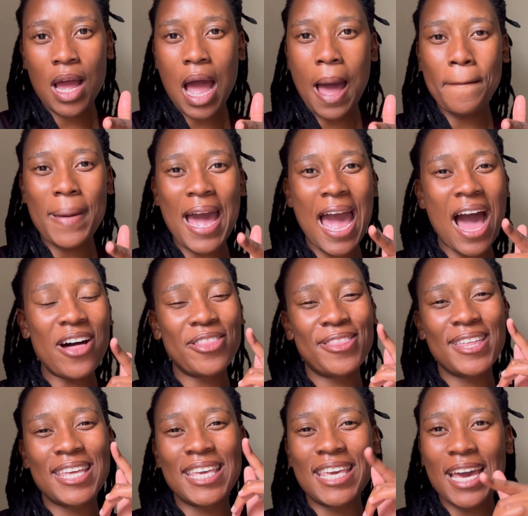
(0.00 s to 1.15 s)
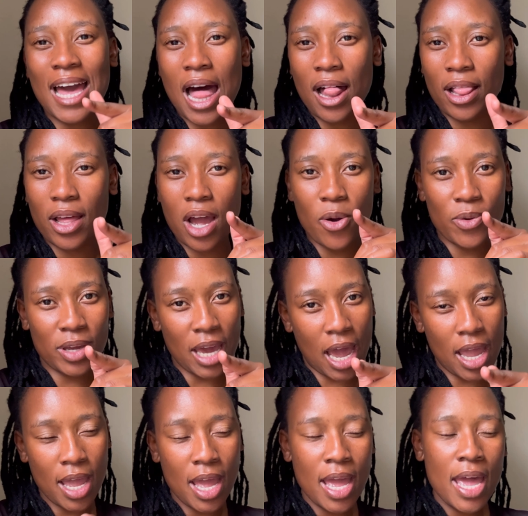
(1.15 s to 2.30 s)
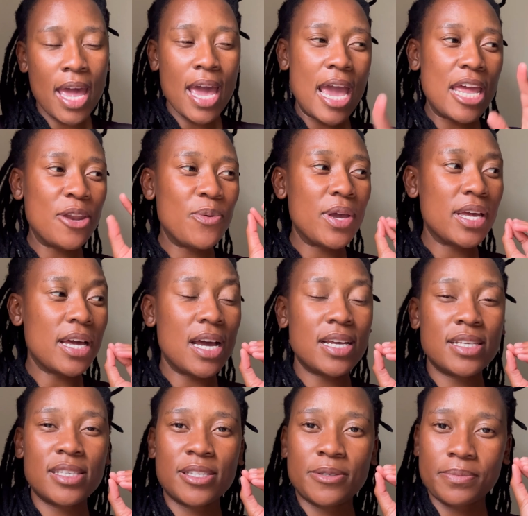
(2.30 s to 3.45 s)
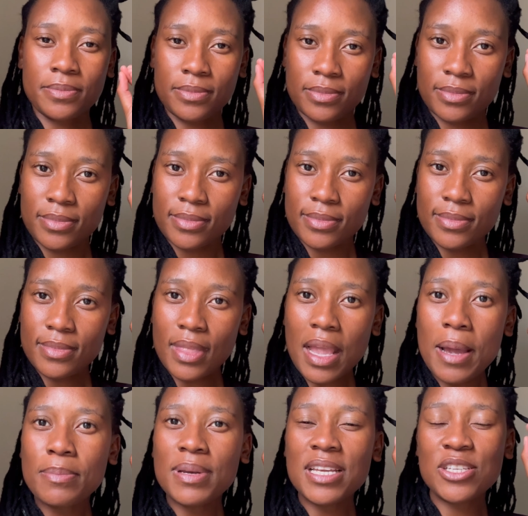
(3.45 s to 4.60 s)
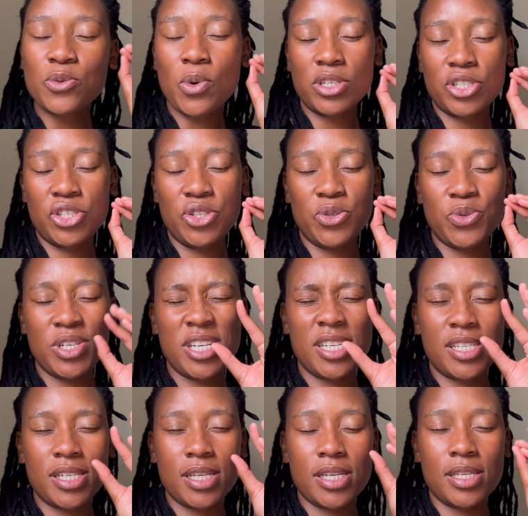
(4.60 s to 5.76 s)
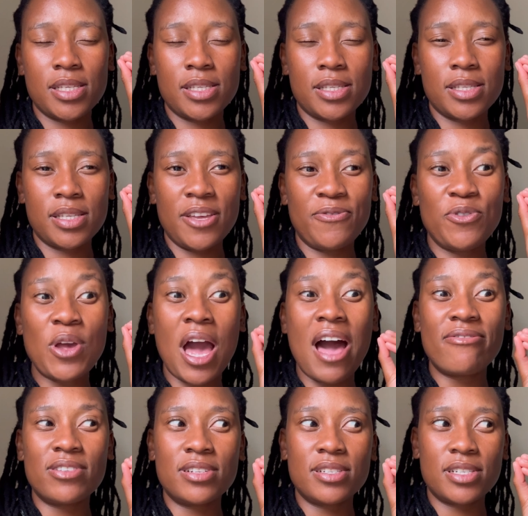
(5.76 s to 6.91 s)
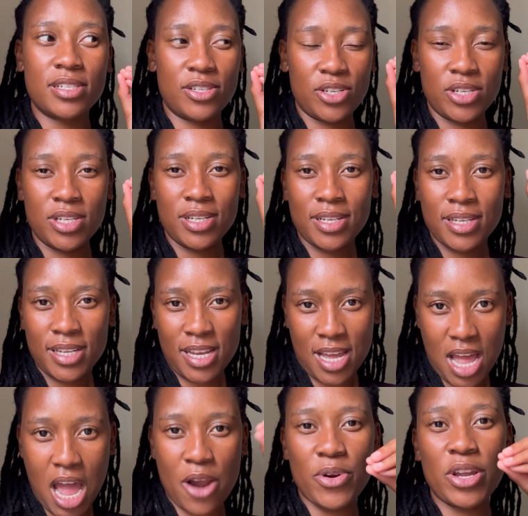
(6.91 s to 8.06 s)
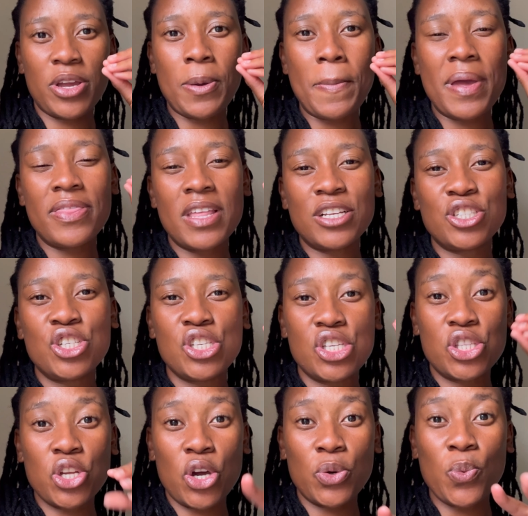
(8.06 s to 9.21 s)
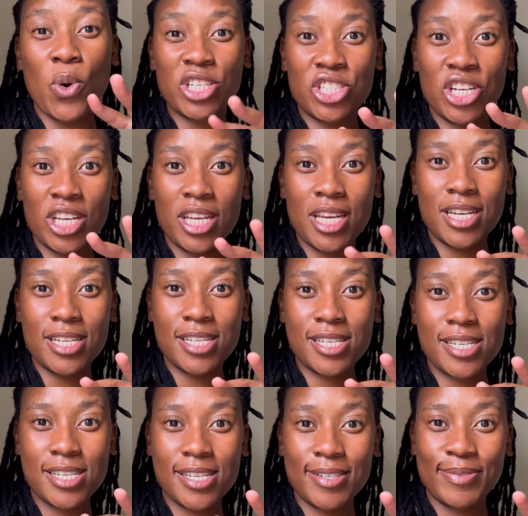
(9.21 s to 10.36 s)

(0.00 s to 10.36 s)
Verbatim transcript: I'm a healthy gal, okay? Anyway, guys, please watch you. It is, if you haven't, I recommend that you start watching it.